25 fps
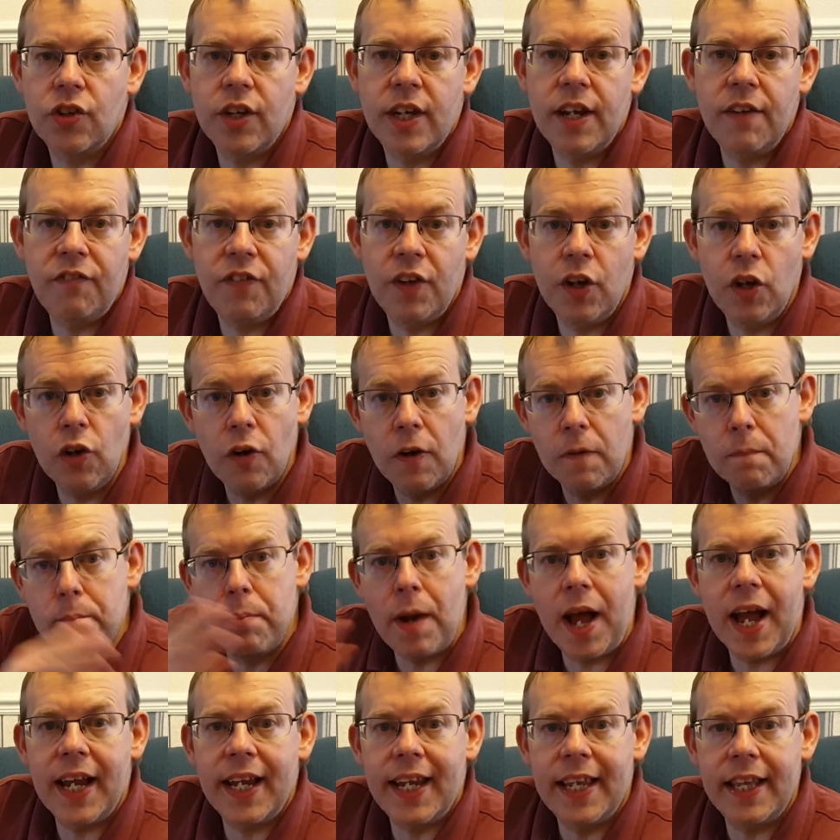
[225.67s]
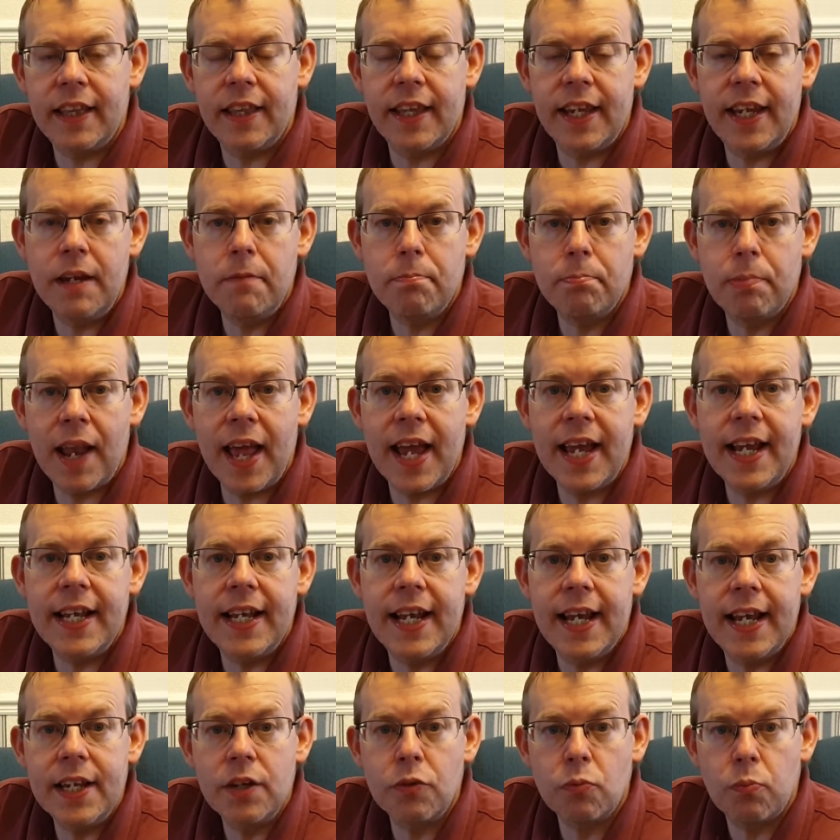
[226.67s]
And if you look back at the
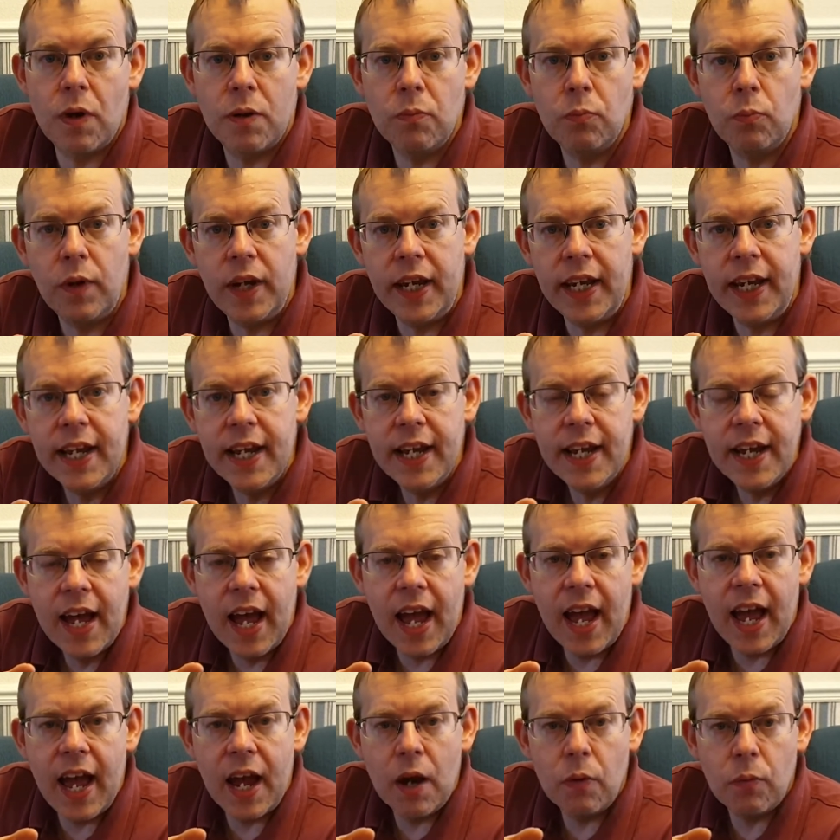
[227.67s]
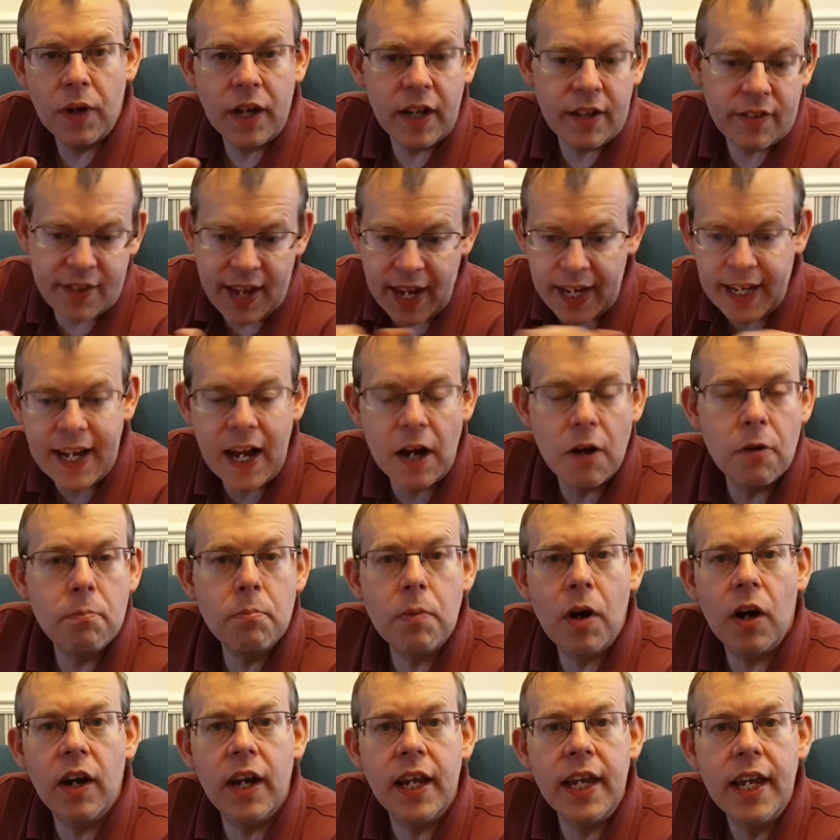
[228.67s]
playlist, when I take out
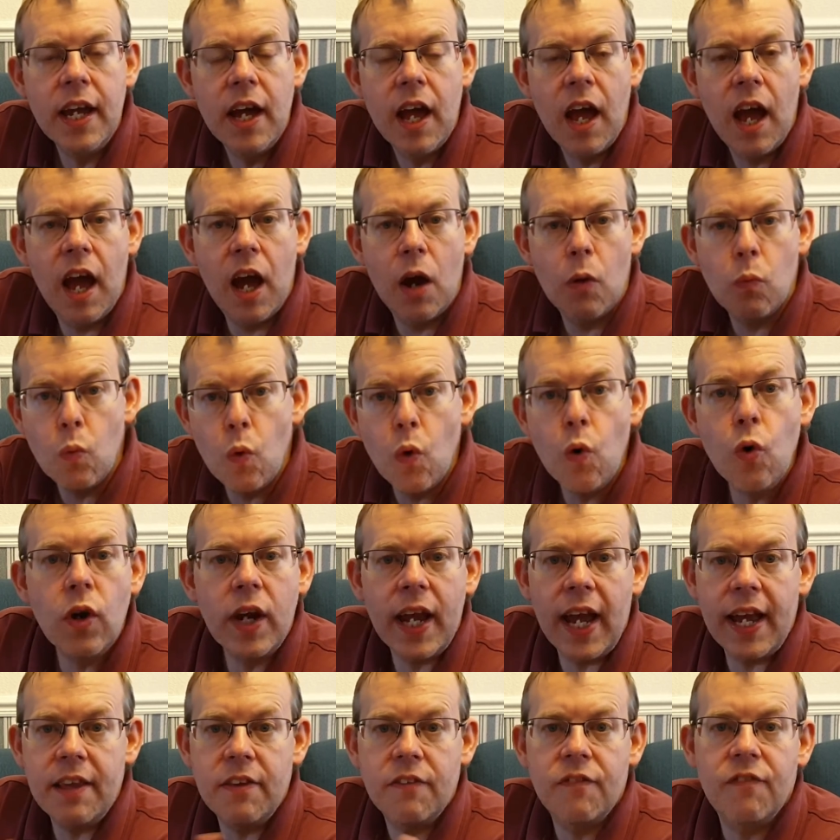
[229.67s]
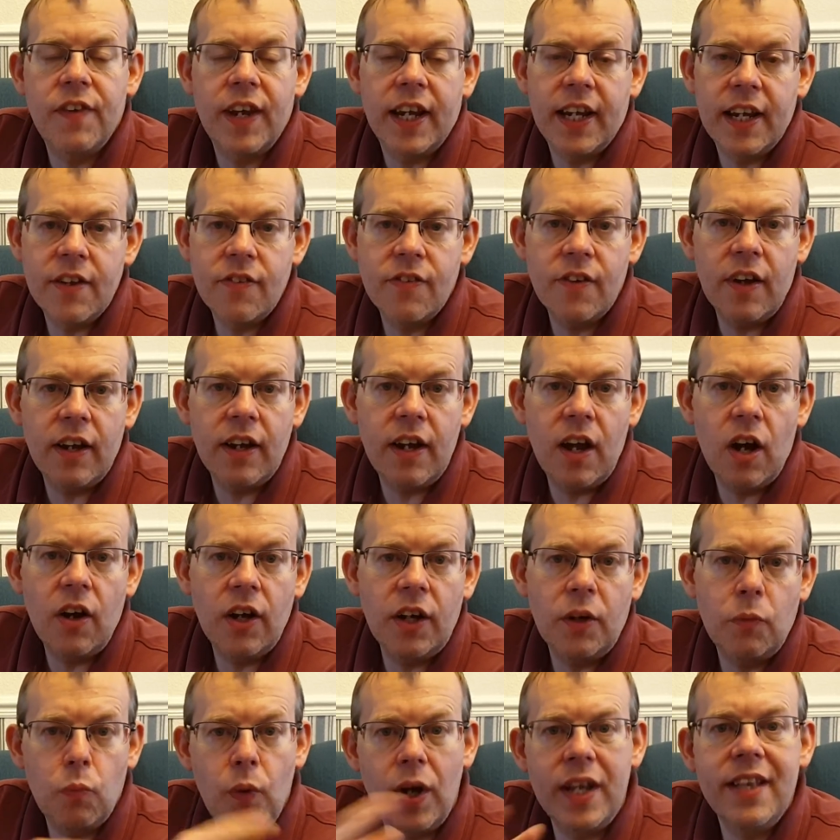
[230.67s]
my war games figures,
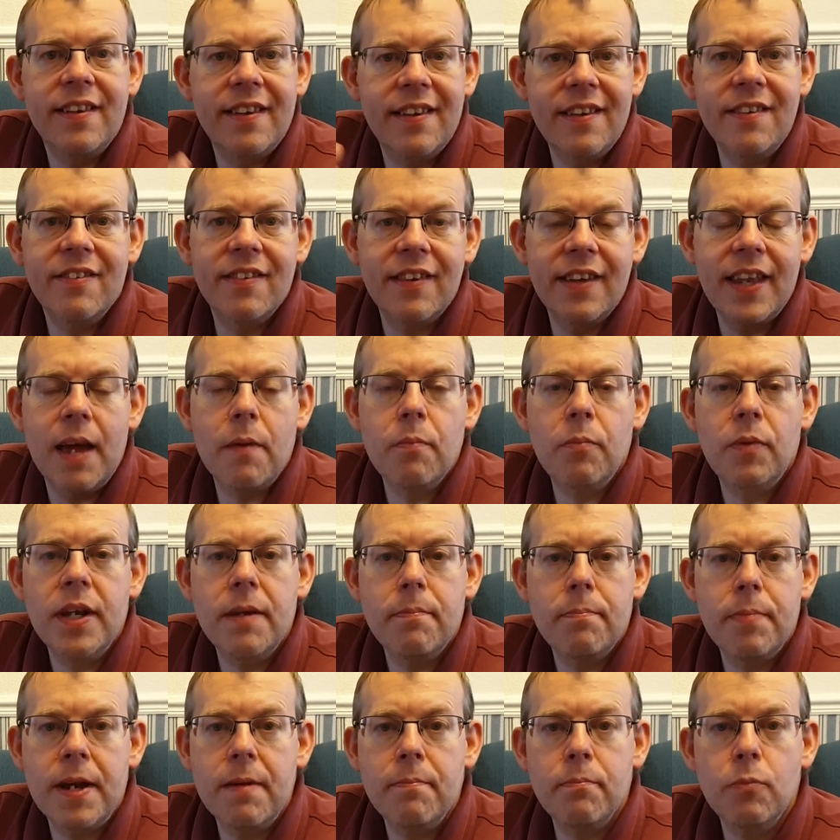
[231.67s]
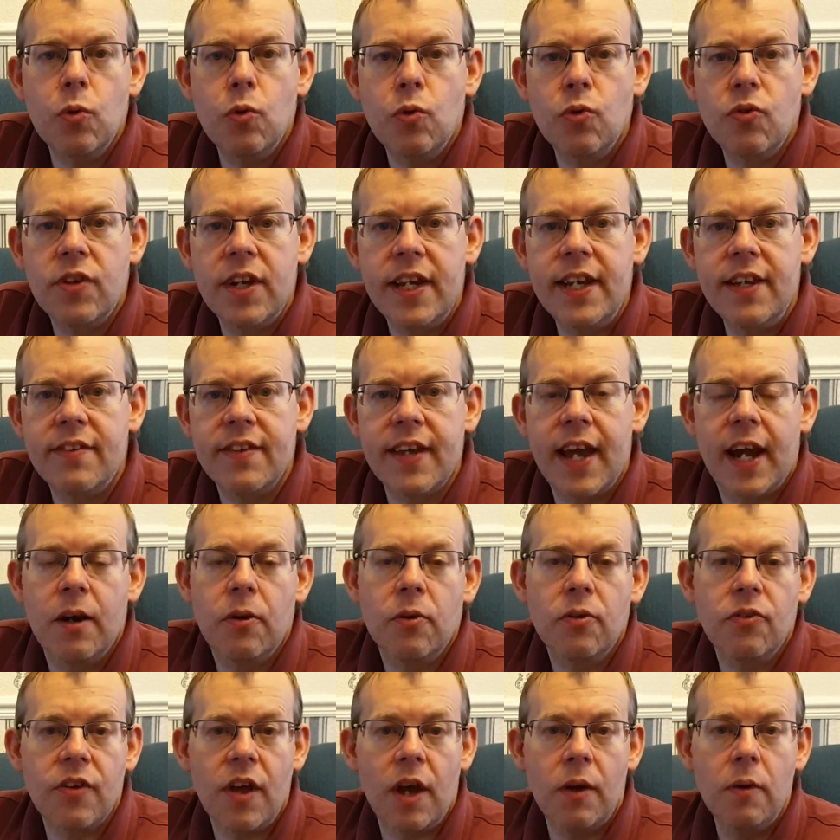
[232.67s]
I went into them in a bit more detail.
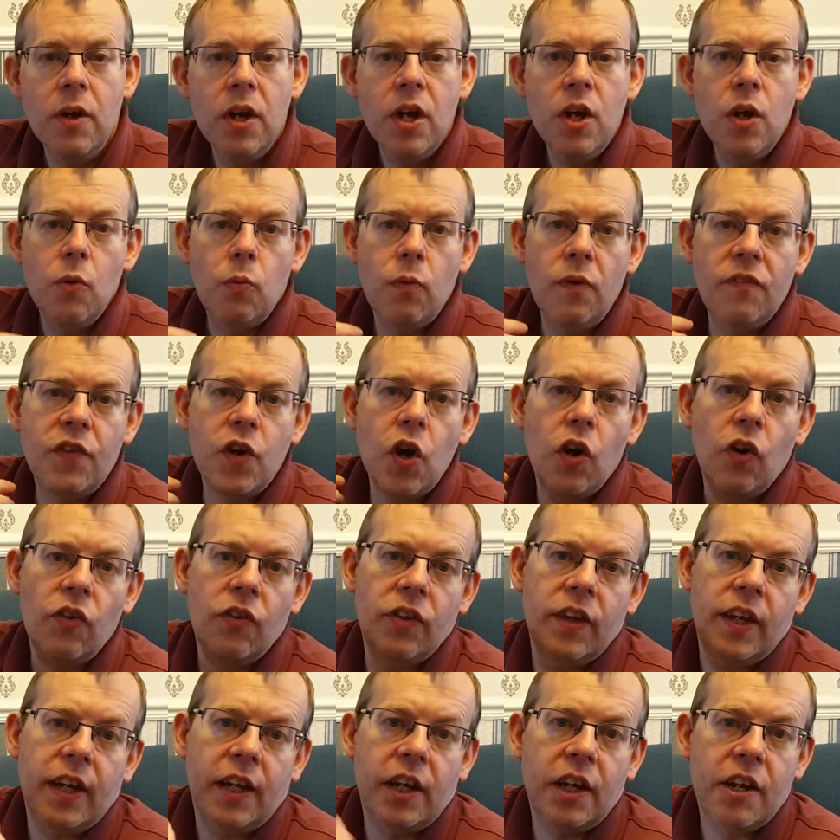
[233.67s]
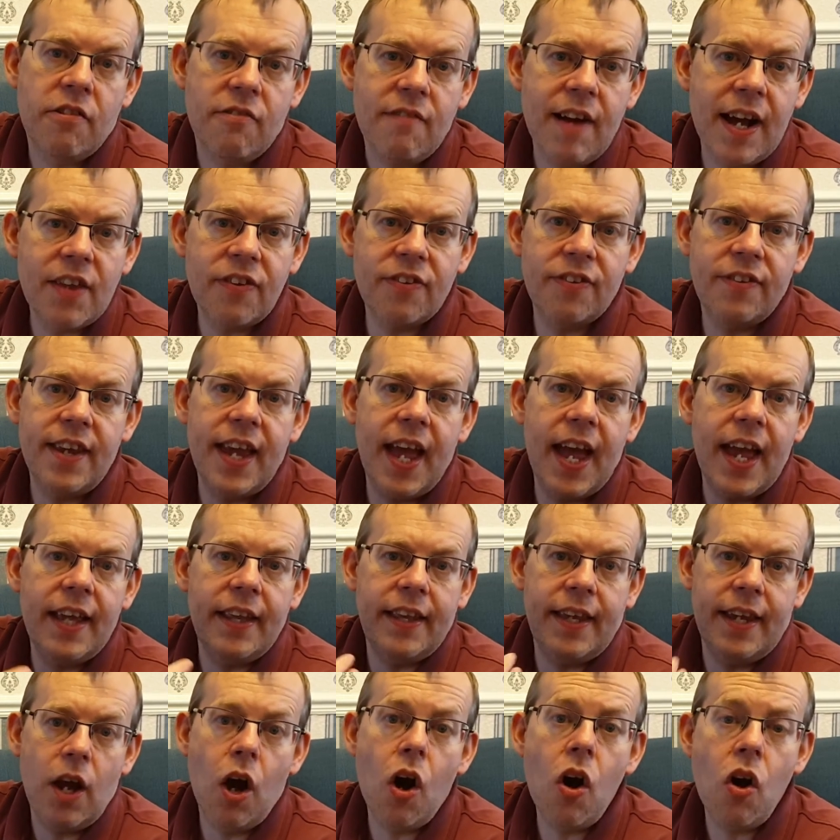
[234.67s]
So we've got the cuirassier,
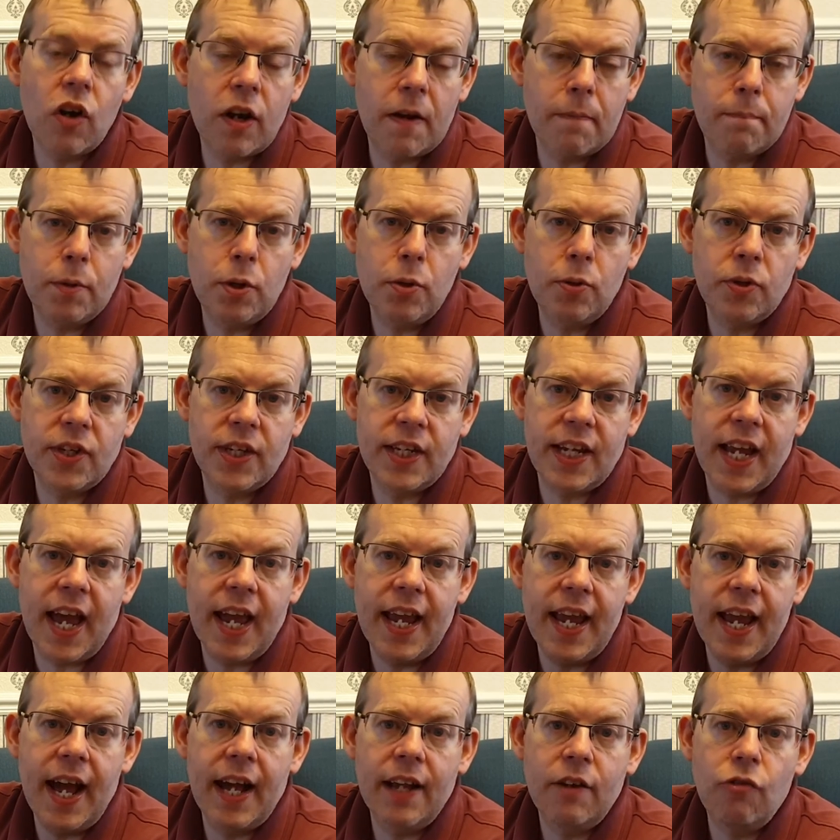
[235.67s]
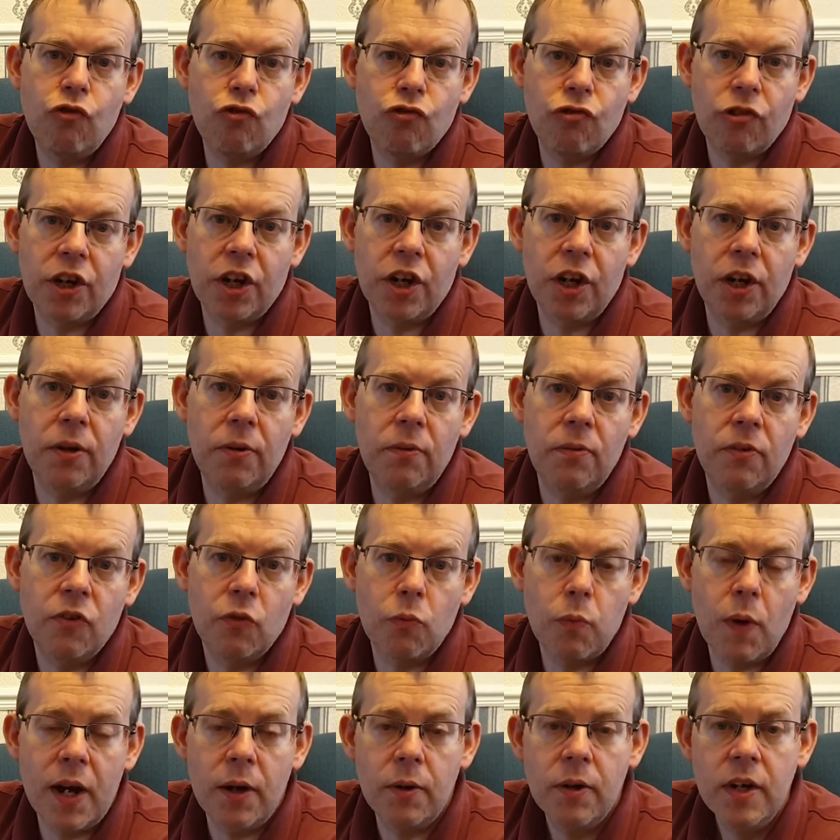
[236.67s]
the arquebusier, and dragoons.
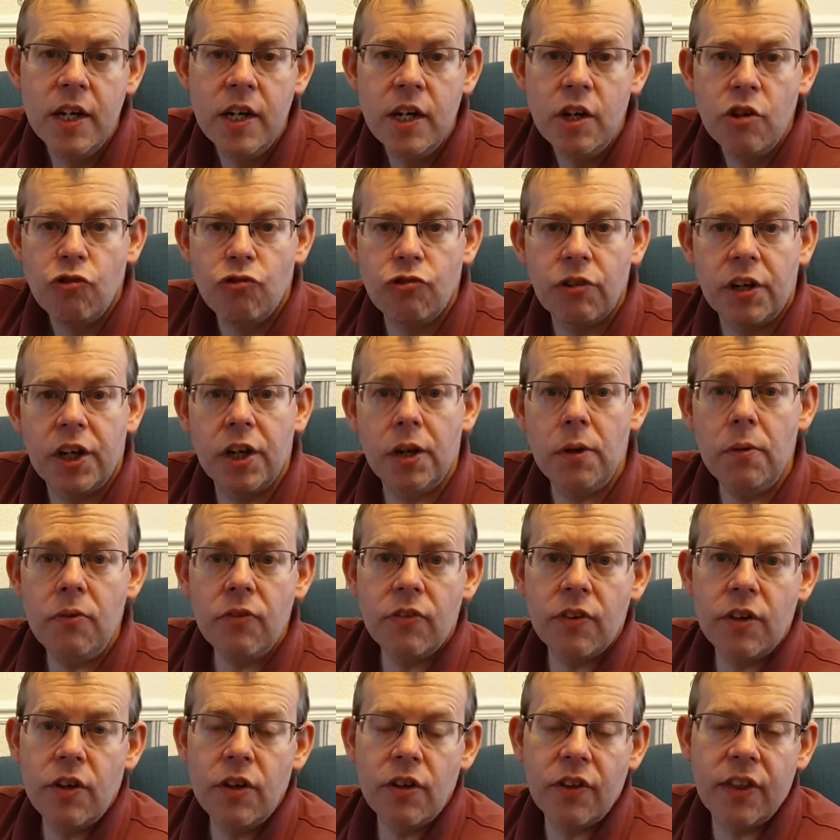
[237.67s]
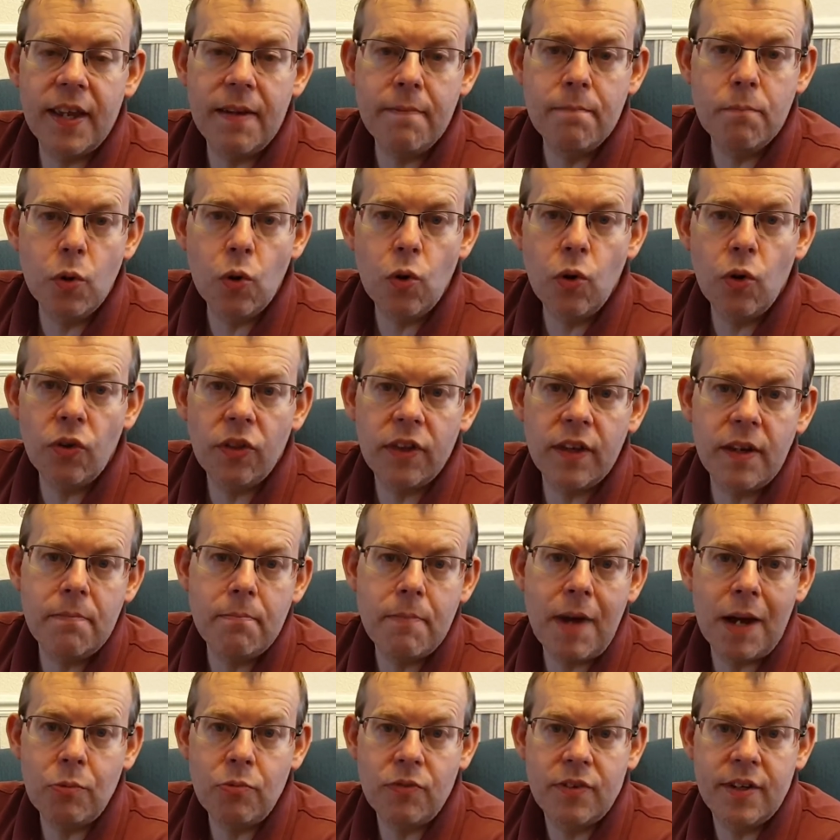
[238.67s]
Well, dragoons are nothing more than
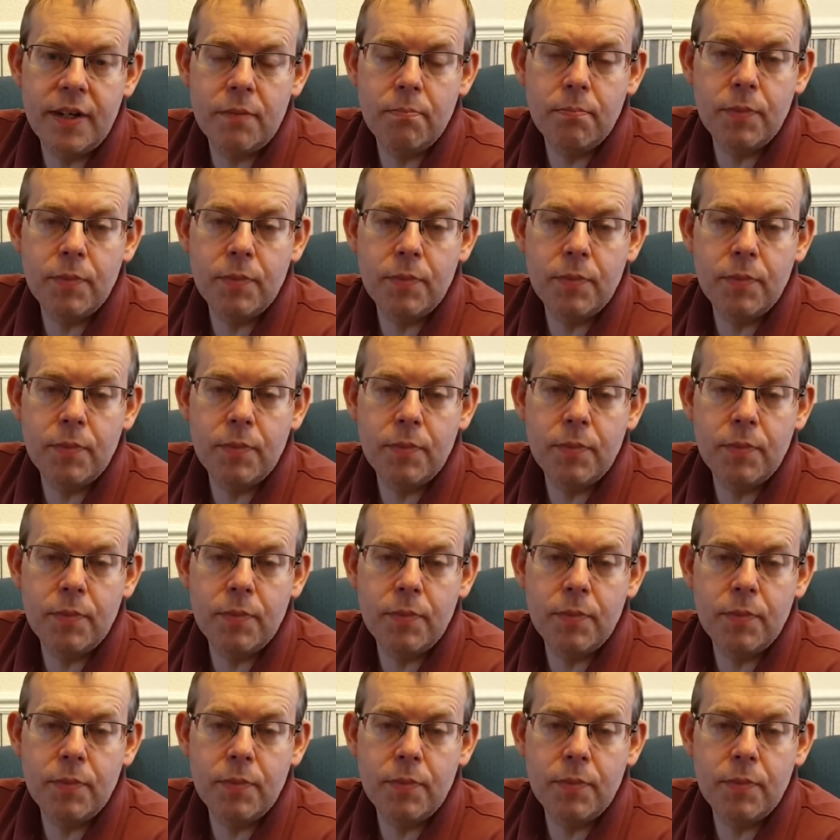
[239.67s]
mounted